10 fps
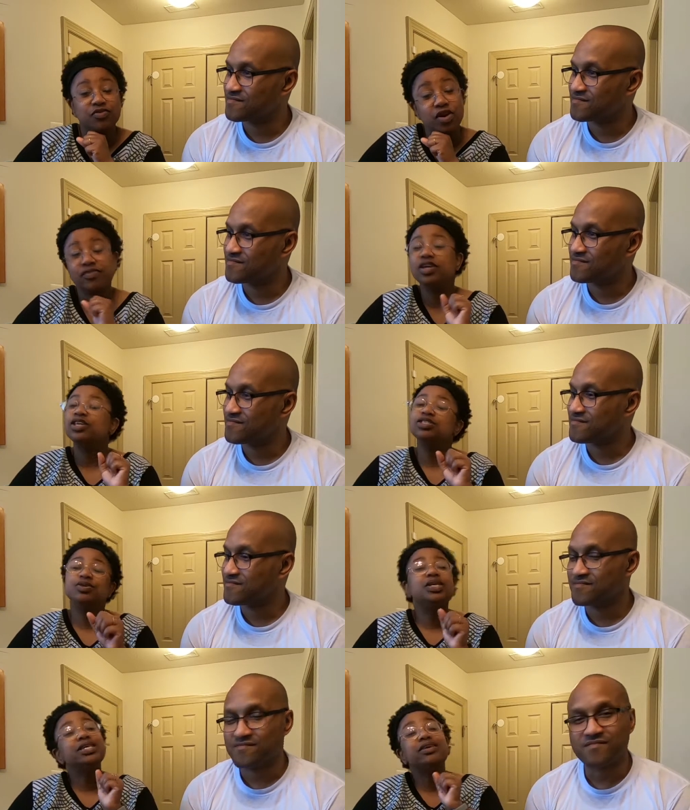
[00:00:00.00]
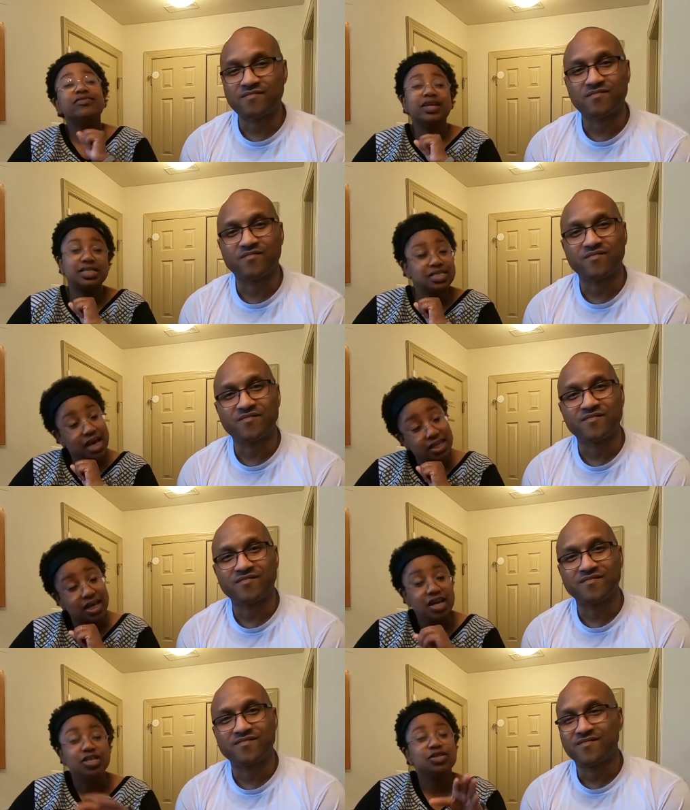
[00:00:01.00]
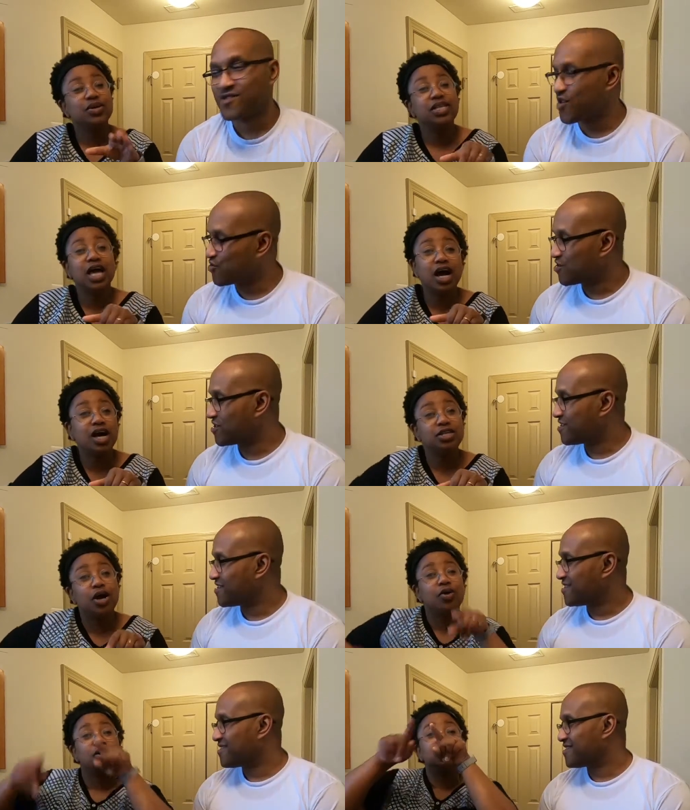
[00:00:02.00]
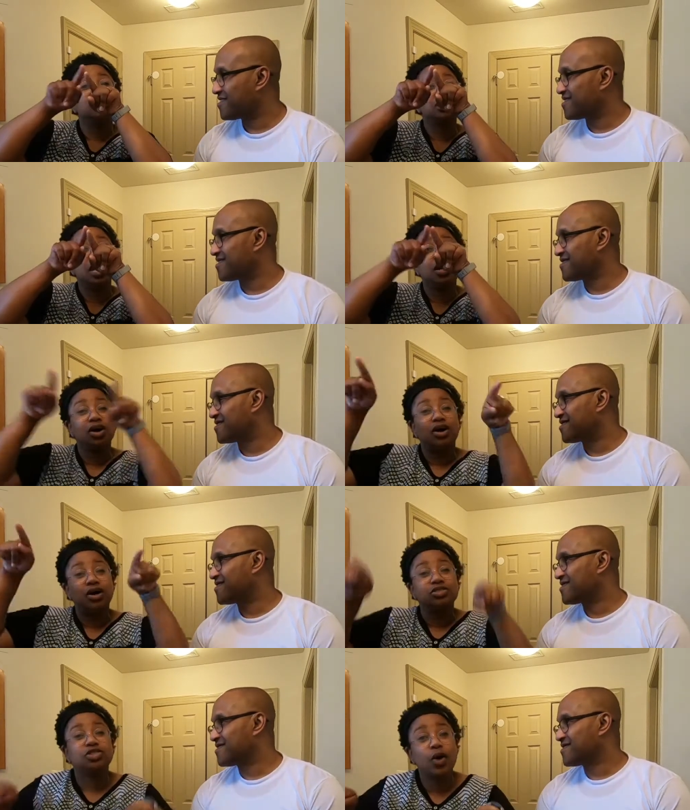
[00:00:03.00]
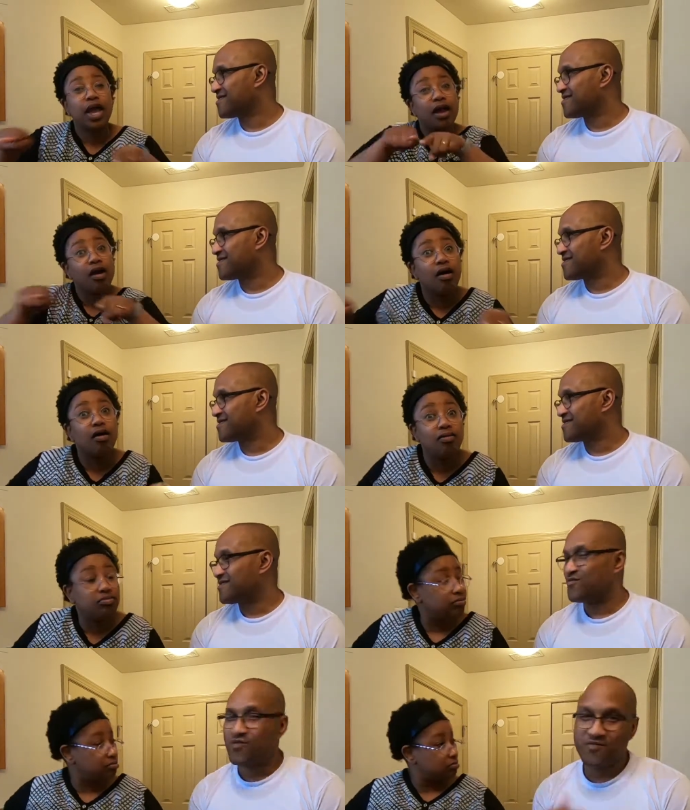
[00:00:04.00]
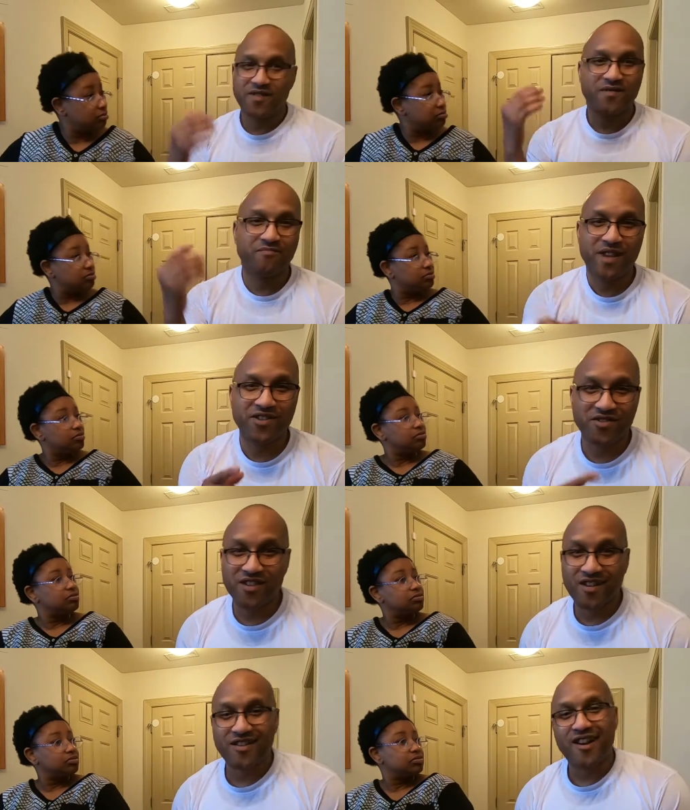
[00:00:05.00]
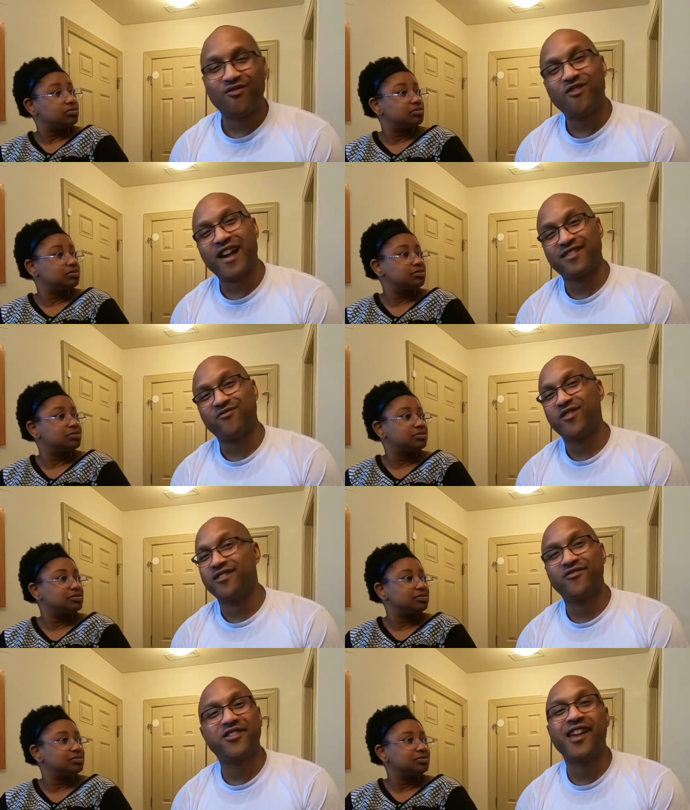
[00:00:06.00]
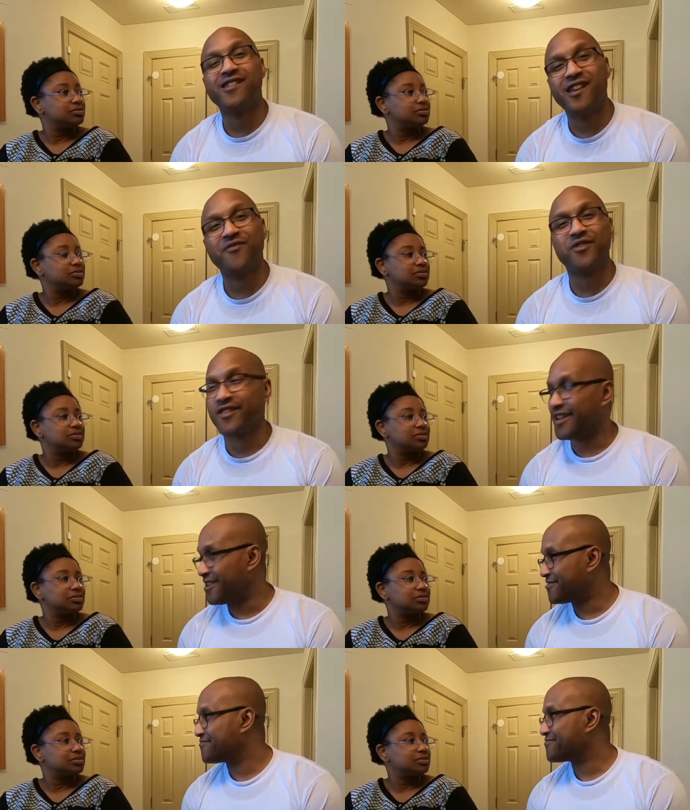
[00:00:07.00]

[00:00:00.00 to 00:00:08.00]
Speaker 1: the river. So he get ready to sell her. So he let her know that they are square.
Speaker 2: Make sure y'all gotta watch it. We ain't gonna tell you everything.